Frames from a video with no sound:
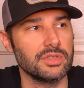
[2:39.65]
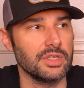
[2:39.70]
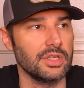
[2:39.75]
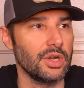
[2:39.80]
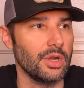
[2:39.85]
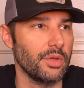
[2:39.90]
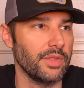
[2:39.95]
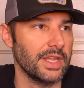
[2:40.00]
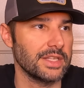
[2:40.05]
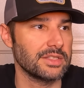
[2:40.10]
you
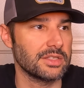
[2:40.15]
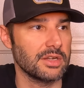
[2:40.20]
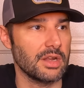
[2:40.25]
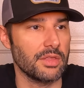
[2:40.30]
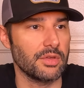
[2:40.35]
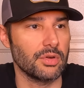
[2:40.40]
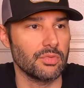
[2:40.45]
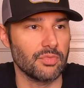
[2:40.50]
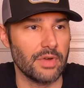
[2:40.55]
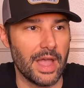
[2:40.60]
know, that's
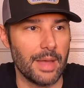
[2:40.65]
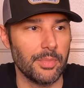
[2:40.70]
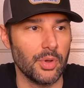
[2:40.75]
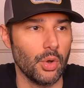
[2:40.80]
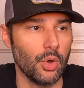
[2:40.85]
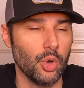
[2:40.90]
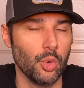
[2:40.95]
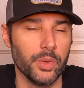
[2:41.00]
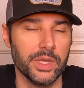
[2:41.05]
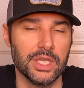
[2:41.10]
another rabbit
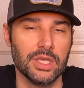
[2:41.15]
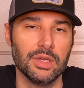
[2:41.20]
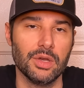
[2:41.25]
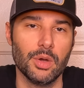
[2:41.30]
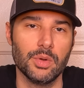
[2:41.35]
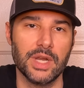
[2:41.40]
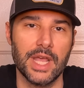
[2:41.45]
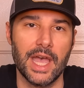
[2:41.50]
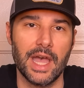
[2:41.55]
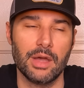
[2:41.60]
hole we can
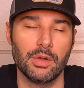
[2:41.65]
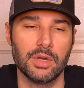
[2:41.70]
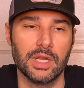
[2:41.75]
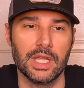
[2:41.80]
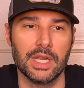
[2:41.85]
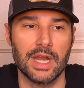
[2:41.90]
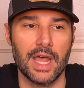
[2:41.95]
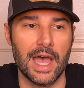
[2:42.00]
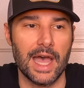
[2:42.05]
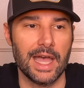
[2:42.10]
go down,
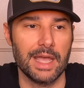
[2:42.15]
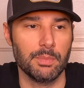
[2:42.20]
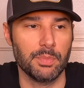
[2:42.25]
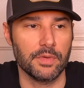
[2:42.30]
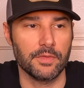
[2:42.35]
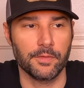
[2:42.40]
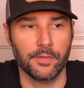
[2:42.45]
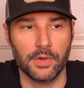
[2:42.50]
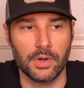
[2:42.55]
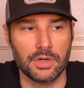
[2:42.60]
and I
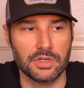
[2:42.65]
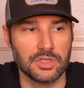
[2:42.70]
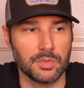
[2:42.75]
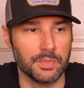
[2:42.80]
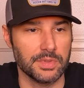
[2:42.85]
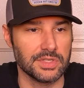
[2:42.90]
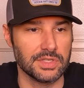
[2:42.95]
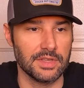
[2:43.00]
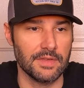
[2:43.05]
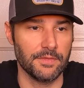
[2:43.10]
prefer
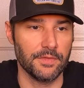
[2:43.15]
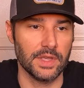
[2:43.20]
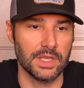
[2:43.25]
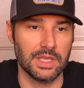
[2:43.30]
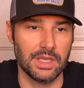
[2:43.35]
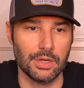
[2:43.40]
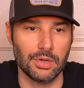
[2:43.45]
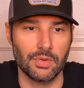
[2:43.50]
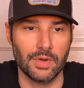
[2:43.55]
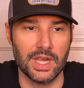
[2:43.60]
specific
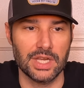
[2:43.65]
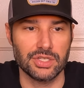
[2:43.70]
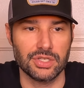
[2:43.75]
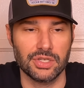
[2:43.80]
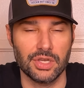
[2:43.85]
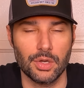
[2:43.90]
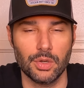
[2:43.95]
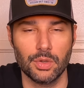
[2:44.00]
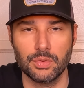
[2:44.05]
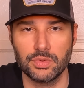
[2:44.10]
gear
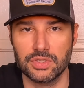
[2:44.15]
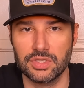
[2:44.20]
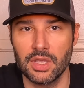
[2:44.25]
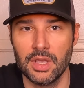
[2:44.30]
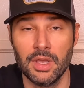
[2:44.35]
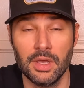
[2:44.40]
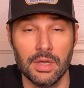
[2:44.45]
ratios